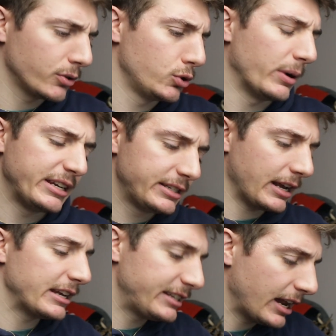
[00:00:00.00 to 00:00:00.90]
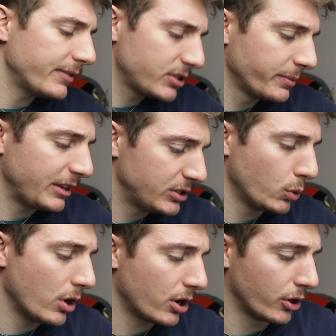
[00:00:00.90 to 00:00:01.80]
not true. I still have some things
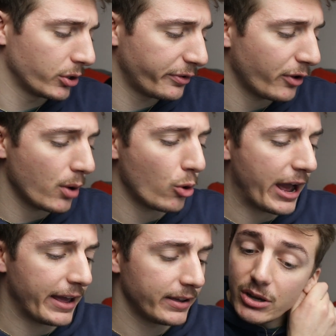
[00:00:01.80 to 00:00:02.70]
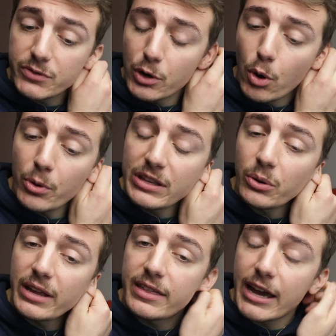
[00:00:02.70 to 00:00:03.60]
to work on the firmware, because for the moment, the
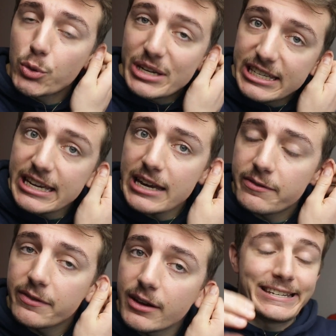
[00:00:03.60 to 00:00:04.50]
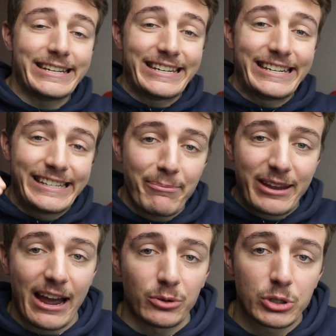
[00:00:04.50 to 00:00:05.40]
only thing I receive is the
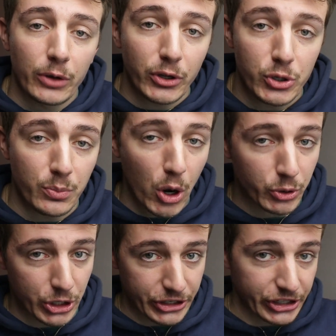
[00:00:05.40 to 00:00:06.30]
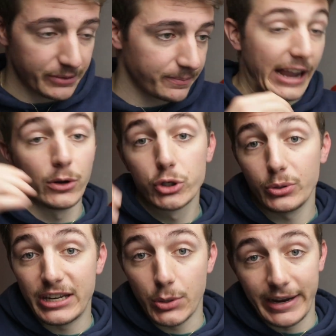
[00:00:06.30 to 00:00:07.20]
step count of the two motors. I
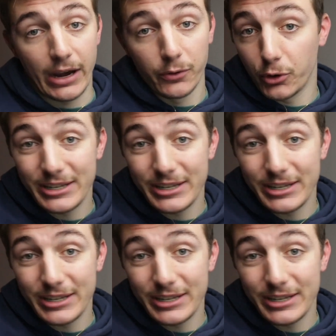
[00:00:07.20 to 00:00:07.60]
also need to account for